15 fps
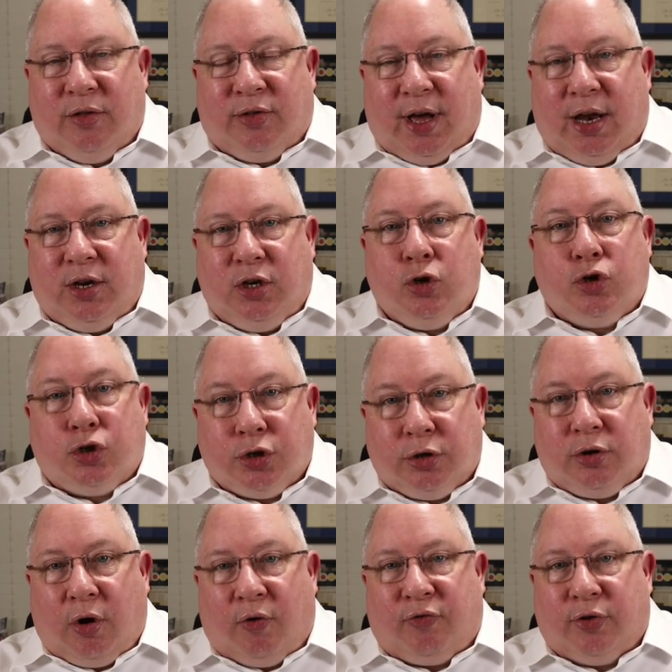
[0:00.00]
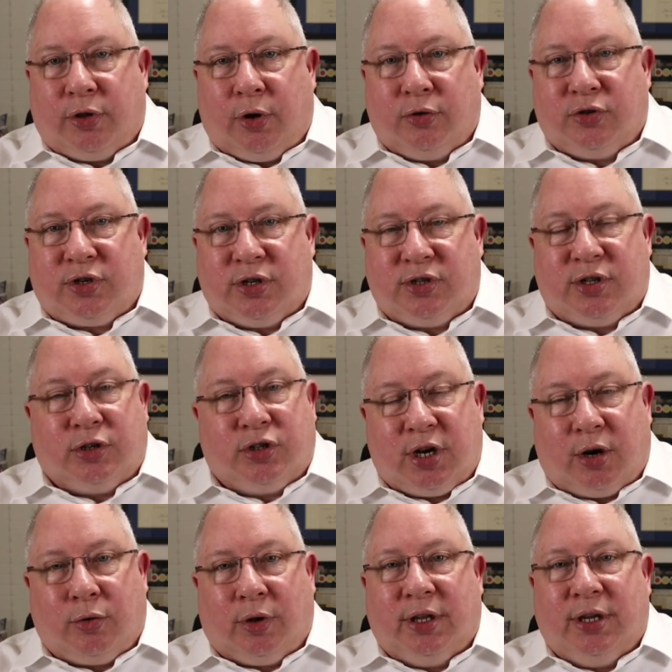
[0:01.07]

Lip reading: then you should go for those because they're generally